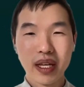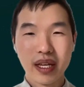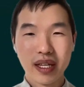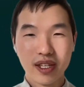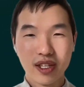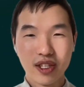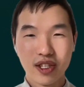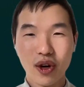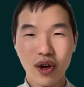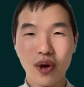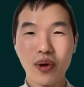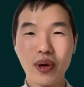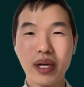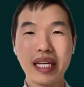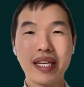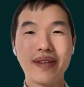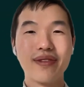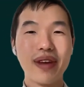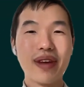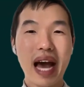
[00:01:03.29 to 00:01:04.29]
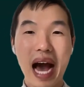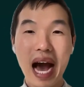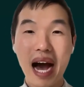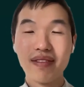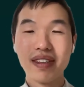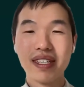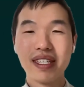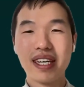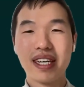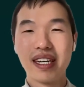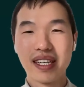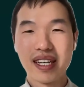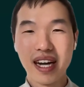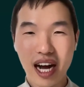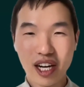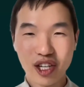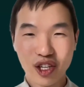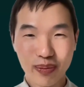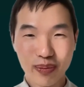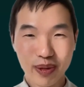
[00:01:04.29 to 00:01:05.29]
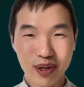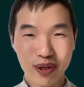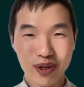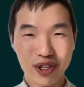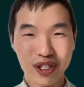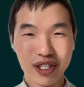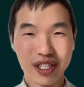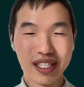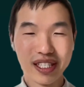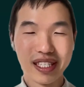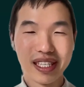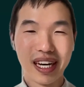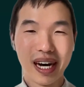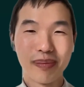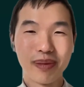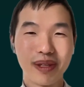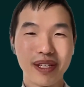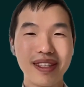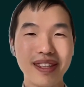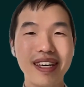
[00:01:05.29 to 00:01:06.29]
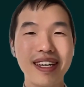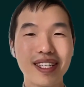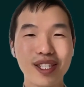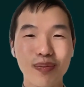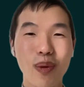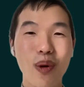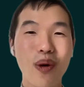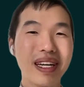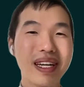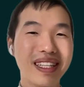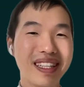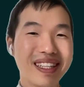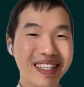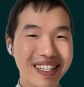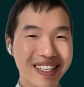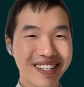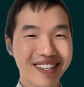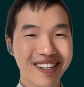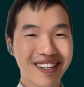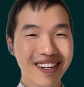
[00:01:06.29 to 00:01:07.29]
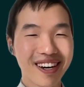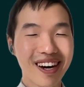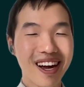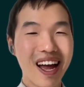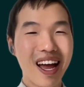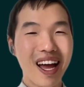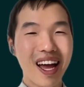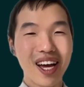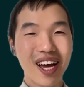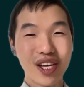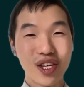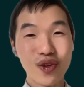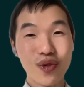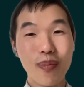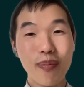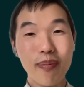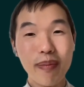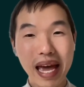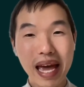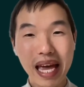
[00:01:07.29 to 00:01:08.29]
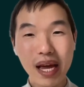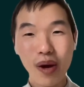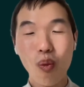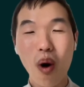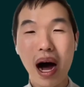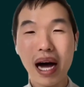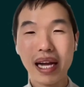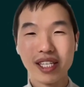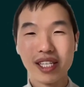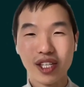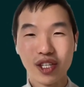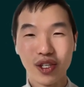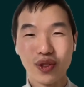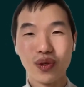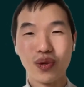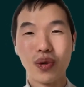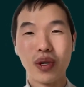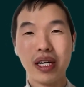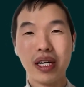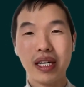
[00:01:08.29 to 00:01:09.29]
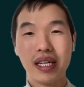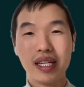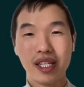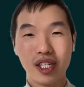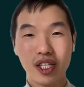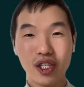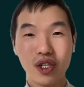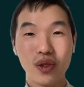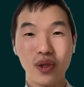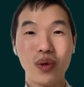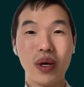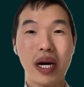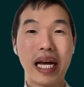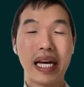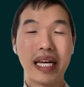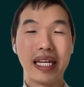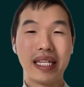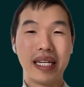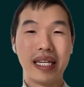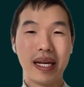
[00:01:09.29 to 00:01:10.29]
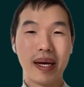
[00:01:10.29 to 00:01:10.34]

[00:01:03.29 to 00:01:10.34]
So if you haven't done contributions up to this point in the year, you may want to do a